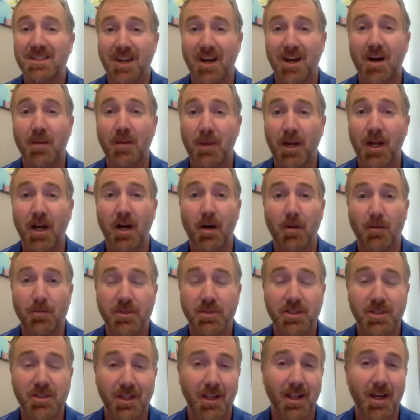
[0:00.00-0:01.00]
dumb
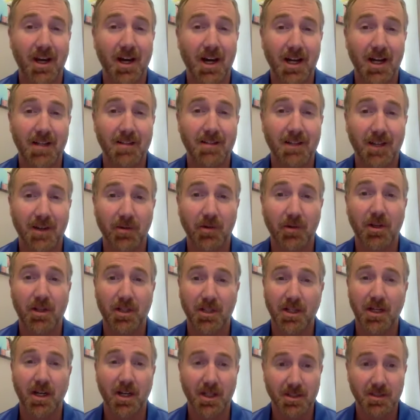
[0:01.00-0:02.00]
helps a lot. It really
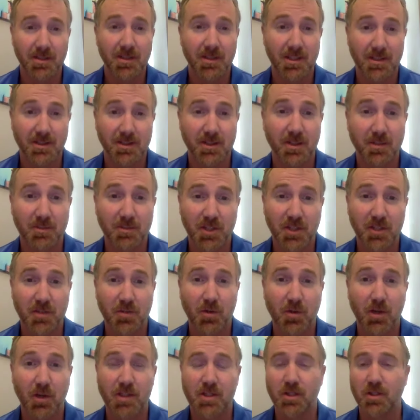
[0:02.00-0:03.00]
does in some
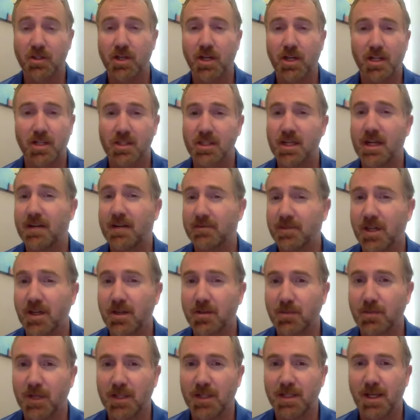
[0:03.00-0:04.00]
situations. Josh and I have
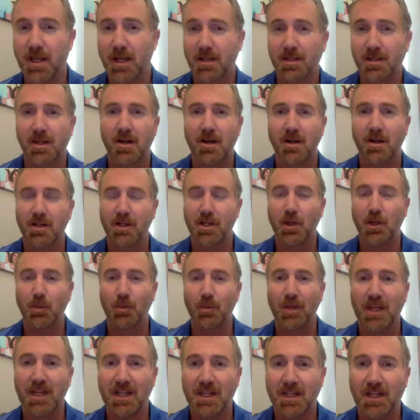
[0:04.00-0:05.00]
talked about that a ton, you know,
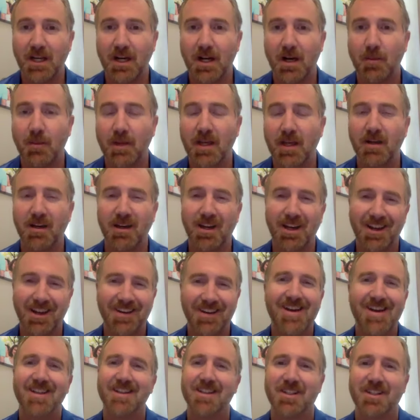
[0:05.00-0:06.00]
being dumb, and
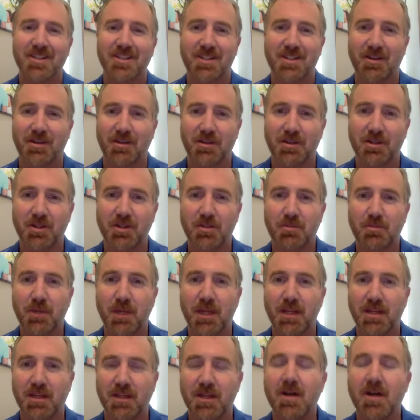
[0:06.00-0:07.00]
not necessarily just
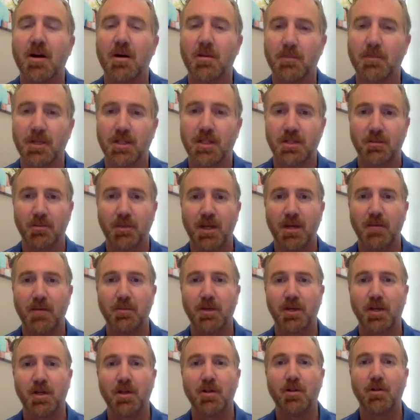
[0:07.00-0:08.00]
being dumb, but to be able
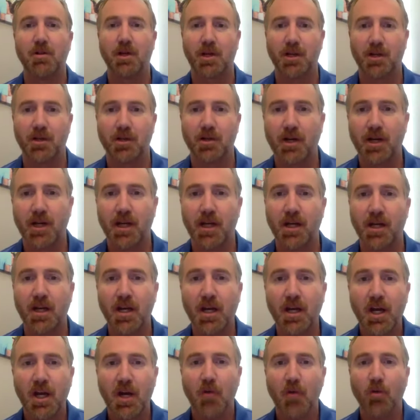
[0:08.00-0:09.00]
to clear your head.
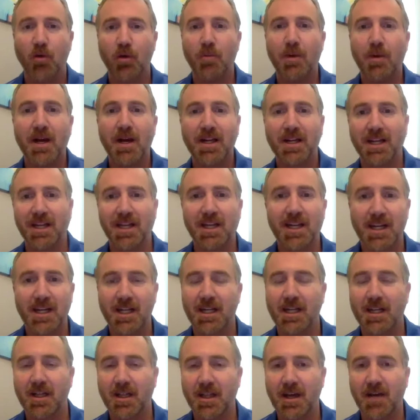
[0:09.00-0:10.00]
What about getting
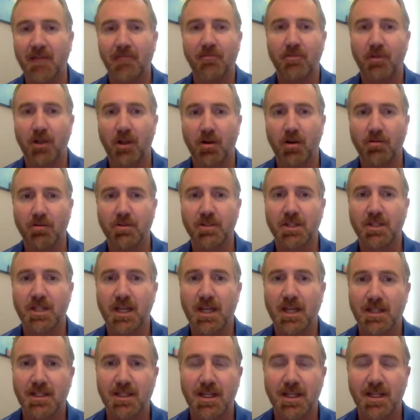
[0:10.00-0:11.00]
into that flow
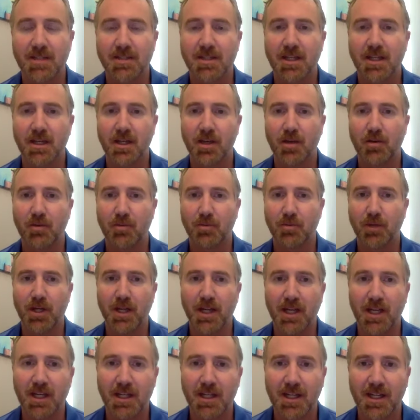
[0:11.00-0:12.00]
state, Tess? I know
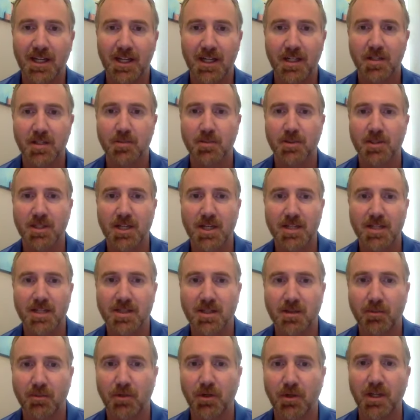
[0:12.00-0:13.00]
anything else besides
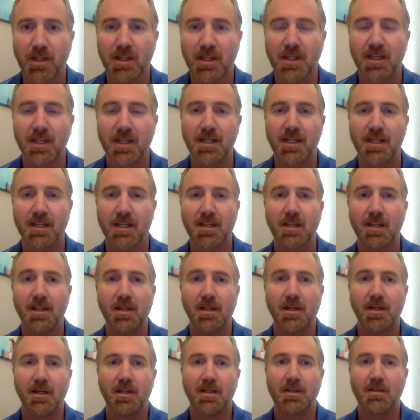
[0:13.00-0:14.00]
the breathing and
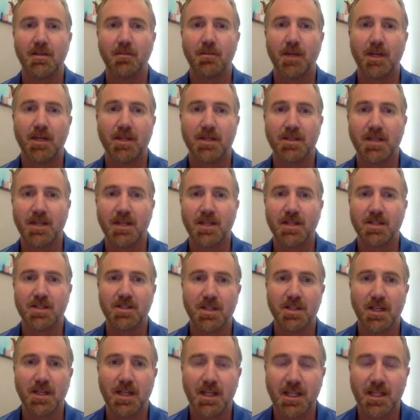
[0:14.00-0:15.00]
the
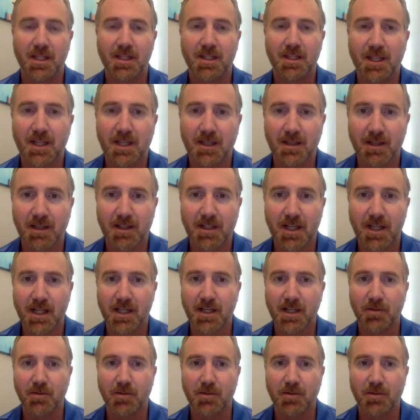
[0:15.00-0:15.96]
meditation, anything like that you